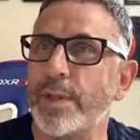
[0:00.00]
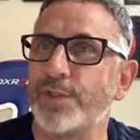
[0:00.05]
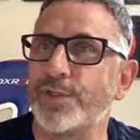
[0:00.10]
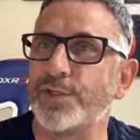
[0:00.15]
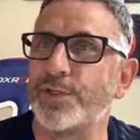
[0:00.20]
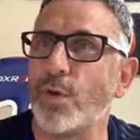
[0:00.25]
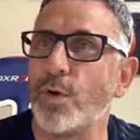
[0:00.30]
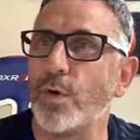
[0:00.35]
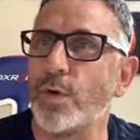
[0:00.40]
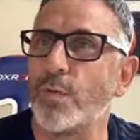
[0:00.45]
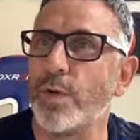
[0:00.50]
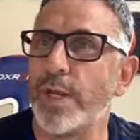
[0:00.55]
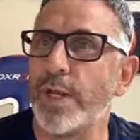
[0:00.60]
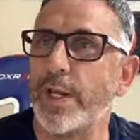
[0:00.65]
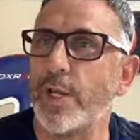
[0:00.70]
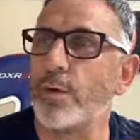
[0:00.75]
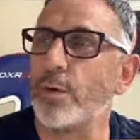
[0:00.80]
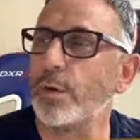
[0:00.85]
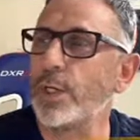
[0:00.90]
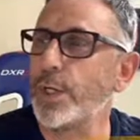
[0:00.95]
Minnesota,
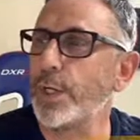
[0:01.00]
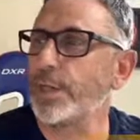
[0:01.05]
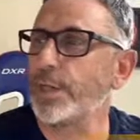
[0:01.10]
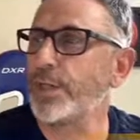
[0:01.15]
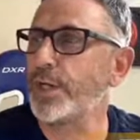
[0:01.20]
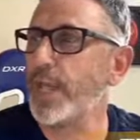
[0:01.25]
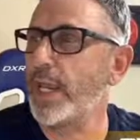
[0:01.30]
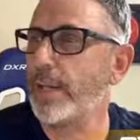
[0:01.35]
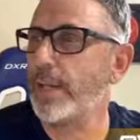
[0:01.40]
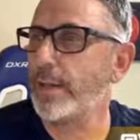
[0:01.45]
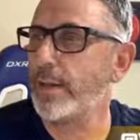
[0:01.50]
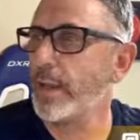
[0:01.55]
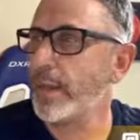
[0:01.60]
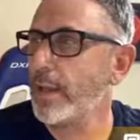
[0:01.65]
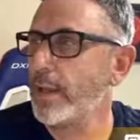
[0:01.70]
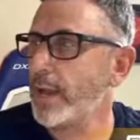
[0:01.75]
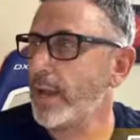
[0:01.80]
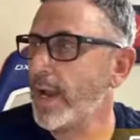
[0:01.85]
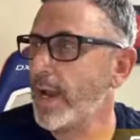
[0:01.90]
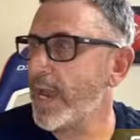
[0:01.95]
right? Earlier today,
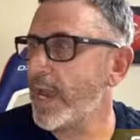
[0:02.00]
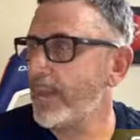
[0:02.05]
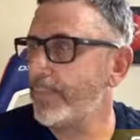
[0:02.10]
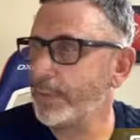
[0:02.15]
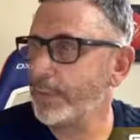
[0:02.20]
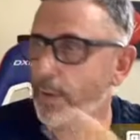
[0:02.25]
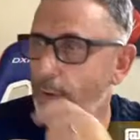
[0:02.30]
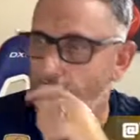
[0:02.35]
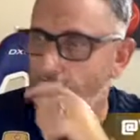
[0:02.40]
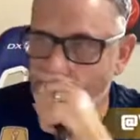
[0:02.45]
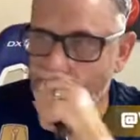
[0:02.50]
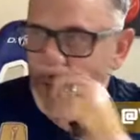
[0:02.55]
I had it blown